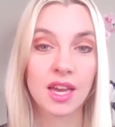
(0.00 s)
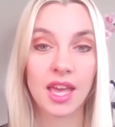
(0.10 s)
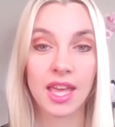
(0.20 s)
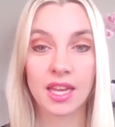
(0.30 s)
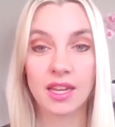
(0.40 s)

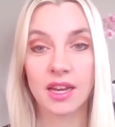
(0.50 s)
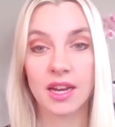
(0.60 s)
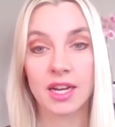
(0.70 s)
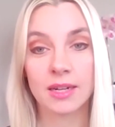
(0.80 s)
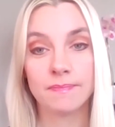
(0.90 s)
in
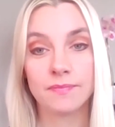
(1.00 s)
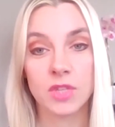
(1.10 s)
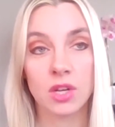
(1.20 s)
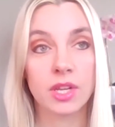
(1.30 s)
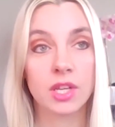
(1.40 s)

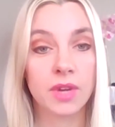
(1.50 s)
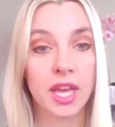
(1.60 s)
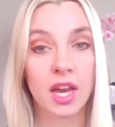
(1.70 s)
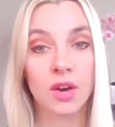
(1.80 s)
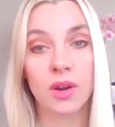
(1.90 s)

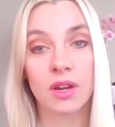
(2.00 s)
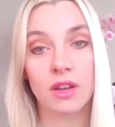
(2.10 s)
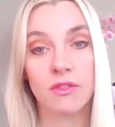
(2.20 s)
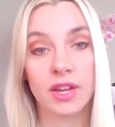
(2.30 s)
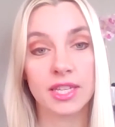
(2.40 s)
Korea or
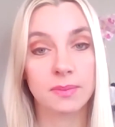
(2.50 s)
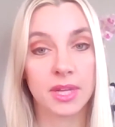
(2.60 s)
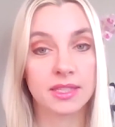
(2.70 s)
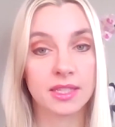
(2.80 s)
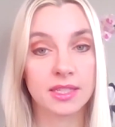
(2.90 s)
at various
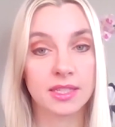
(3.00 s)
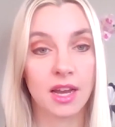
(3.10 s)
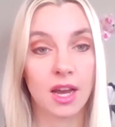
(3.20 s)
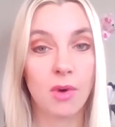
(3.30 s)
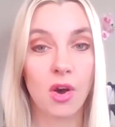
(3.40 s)
places
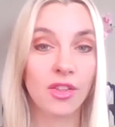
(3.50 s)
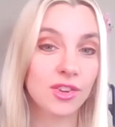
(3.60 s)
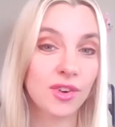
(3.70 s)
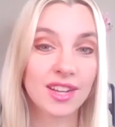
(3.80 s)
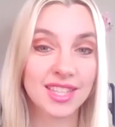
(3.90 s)
all
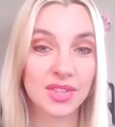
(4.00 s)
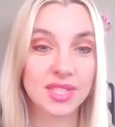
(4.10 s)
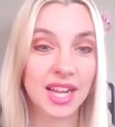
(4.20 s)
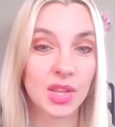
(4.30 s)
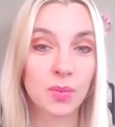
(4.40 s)
across the other
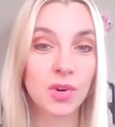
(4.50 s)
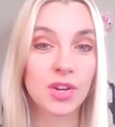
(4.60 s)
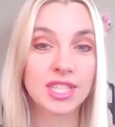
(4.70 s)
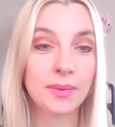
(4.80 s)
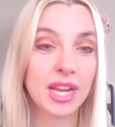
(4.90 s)
side of the
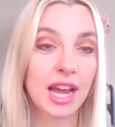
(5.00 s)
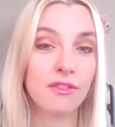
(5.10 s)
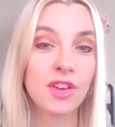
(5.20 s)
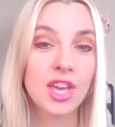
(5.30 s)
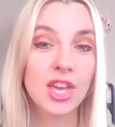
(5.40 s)
world, I would
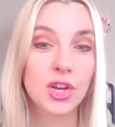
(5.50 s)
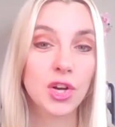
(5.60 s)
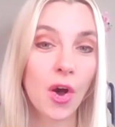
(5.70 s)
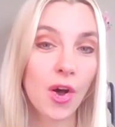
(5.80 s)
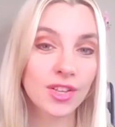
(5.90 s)
have
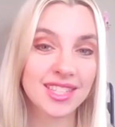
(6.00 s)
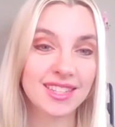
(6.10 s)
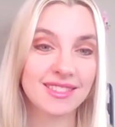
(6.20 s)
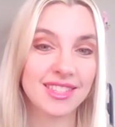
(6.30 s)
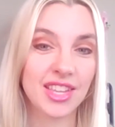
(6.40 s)
calls at
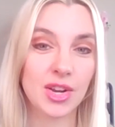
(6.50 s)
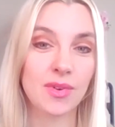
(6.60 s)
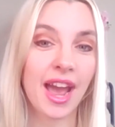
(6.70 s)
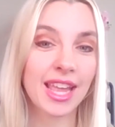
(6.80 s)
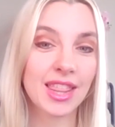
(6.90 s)

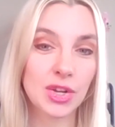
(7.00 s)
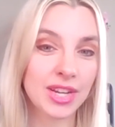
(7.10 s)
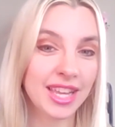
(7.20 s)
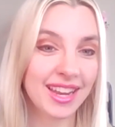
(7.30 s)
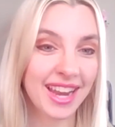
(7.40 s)

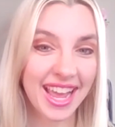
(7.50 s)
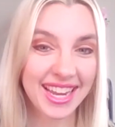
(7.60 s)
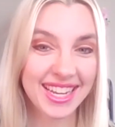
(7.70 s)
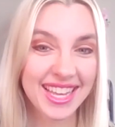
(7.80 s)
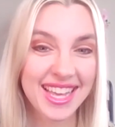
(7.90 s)
9:30 at
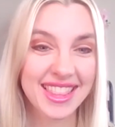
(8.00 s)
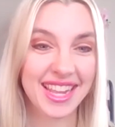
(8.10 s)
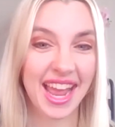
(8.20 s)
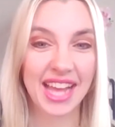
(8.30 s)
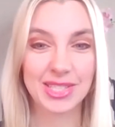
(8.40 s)
night that
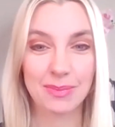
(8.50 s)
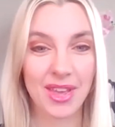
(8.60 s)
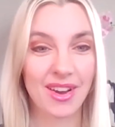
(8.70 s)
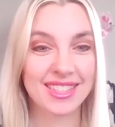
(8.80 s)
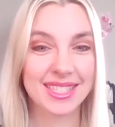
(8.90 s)
I had to be
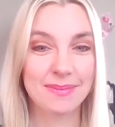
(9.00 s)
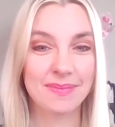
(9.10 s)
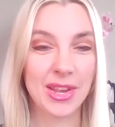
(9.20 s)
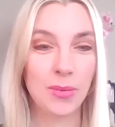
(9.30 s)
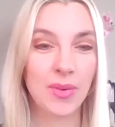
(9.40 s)
on, some
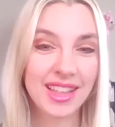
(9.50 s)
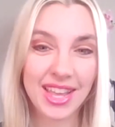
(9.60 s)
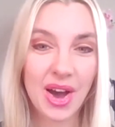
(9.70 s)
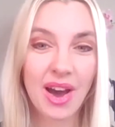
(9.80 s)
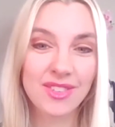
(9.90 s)
weekly
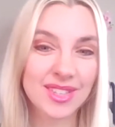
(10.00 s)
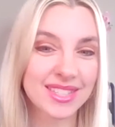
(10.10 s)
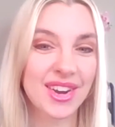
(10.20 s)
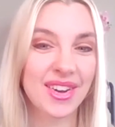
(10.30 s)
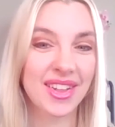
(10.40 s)
conference
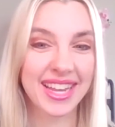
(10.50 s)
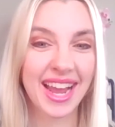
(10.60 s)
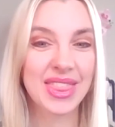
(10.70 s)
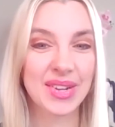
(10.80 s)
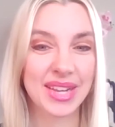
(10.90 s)
call at
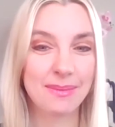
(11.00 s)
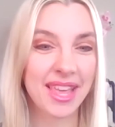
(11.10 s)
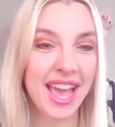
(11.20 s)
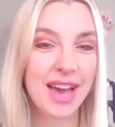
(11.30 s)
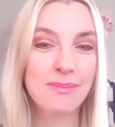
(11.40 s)
9:30
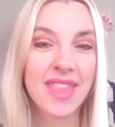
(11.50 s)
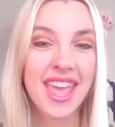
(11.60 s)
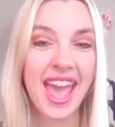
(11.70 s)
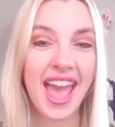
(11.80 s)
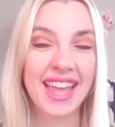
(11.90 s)
p.m.
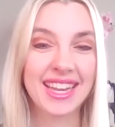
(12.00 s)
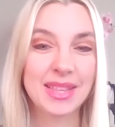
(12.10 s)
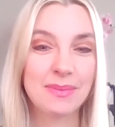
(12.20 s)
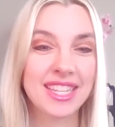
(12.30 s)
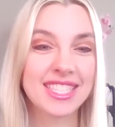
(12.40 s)
And in the
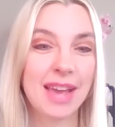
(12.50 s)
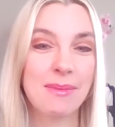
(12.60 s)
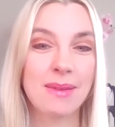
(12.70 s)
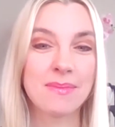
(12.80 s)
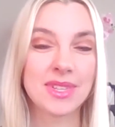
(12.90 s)
meantime,
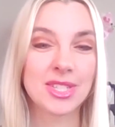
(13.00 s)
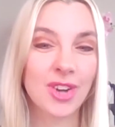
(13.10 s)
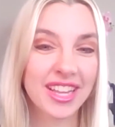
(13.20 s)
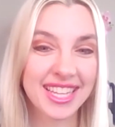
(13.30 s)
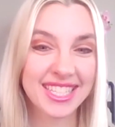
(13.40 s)
I'm
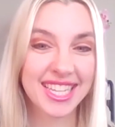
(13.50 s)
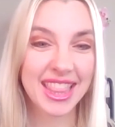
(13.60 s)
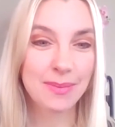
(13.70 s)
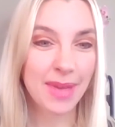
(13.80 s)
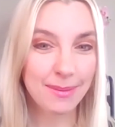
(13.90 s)
struggling to get
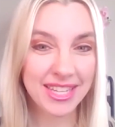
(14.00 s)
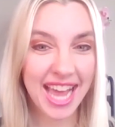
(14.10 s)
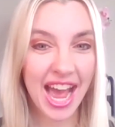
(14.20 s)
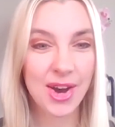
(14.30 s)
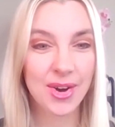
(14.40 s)
the baby
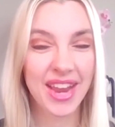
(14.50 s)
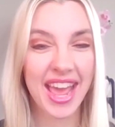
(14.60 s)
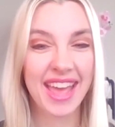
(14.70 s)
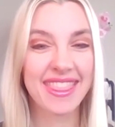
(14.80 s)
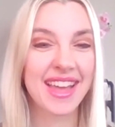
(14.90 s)
down
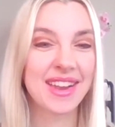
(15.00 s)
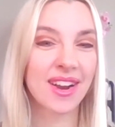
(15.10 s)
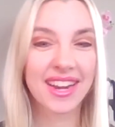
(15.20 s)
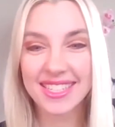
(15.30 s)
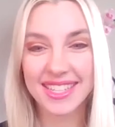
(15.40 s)
and then
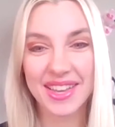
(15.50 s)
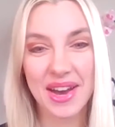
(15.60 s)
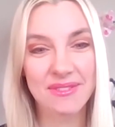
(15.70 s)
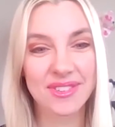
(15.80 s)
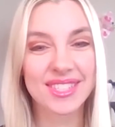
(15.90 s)
running to the
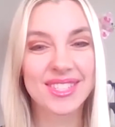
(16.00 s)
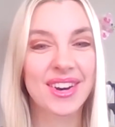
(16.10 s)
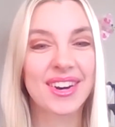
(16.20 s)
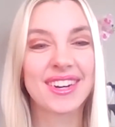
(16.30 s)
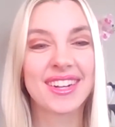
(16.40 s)
conference
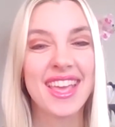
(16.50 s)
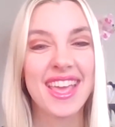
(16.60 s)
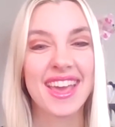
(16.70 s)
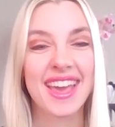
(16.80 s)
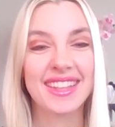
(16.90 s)
call.
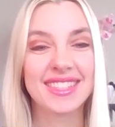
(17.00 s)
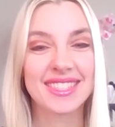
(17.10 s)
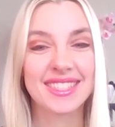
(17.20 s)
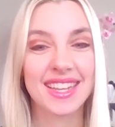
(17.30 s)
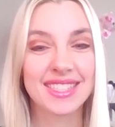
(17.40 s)

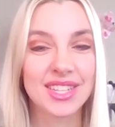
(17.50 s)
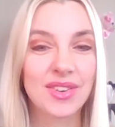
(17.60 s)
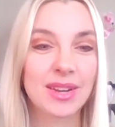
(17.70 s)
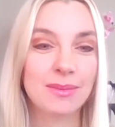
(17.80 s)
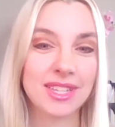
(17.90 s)
It's
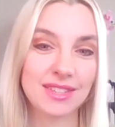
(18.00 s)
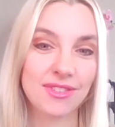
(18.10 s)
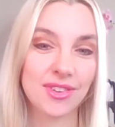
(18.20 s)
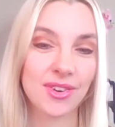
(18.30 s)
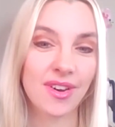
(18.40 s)
incredibly
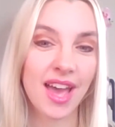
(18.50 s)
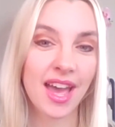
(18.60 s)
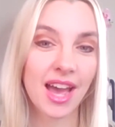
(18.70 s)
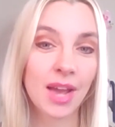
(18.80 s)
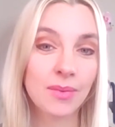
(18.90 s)
difficult.
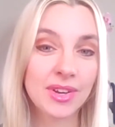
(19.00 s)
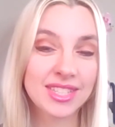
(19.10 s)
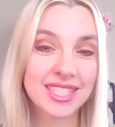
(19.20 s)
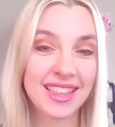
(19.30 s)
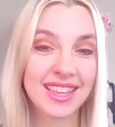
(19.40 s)
I will
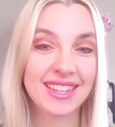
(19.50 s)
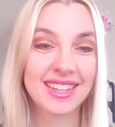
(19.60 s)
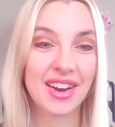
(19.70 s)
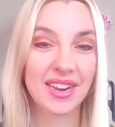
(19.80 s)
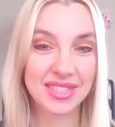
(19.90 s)
say that
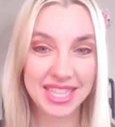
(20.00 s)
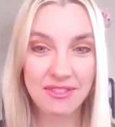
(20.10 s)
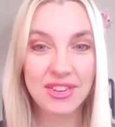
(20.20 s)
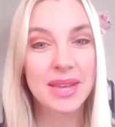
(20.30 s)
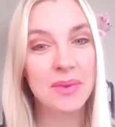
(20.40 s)

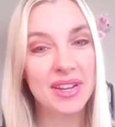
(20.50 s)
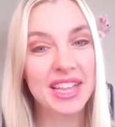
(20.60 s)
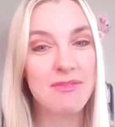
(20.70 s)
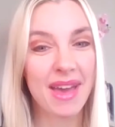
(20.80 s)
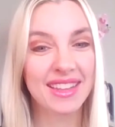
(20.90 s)
definitely
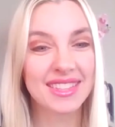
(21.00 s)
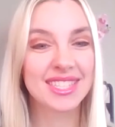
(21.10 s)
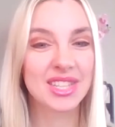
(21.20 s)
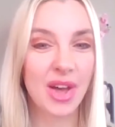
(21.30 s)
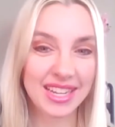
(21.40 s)
work-life balance is
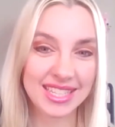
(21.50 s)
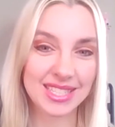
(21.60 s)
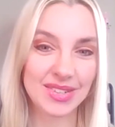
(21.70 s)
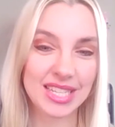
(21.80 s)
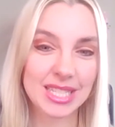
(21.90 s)
a lot
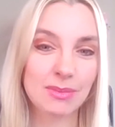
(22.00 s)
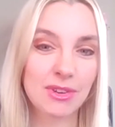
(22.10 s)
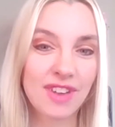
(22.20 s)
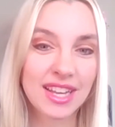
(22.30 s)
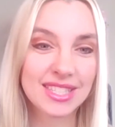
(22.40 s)
easier as a
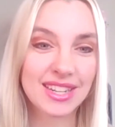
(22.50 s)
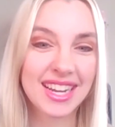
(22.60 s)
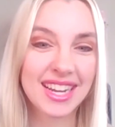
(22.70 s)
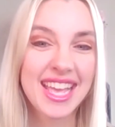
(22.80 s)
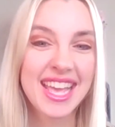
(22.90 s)

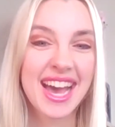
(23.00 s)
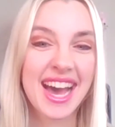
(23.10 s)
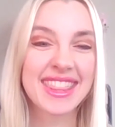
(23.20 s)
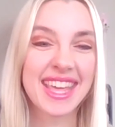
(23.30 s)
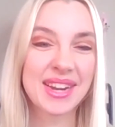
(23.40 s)
professor
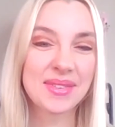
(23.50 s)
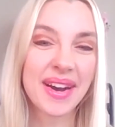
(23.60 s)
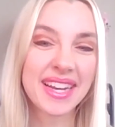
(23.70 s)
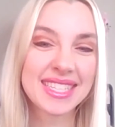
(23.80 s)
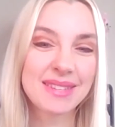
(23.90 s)
than it
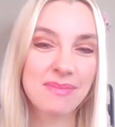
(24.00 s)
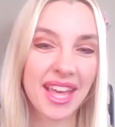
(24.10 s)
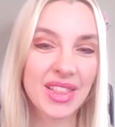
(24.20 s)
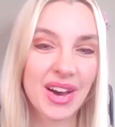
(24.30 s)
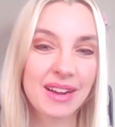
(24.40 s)
was in
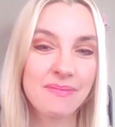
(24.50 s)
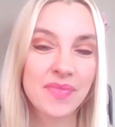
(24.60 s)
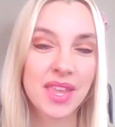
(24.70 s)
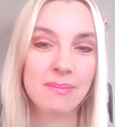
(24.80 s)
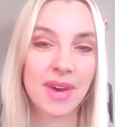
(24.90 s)
big law.
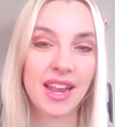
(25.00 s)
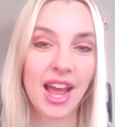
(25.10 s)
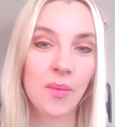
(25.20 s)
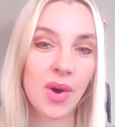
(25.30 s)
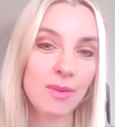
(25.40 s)
But
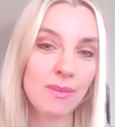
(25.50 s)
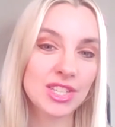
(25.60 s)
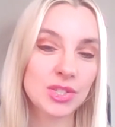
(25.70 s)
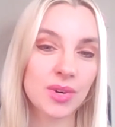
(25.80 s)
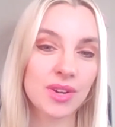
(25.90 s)
I want to make
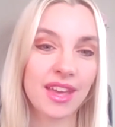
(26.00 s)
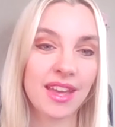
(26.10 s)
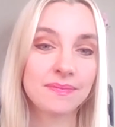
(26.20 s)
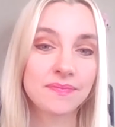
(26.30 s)
sure that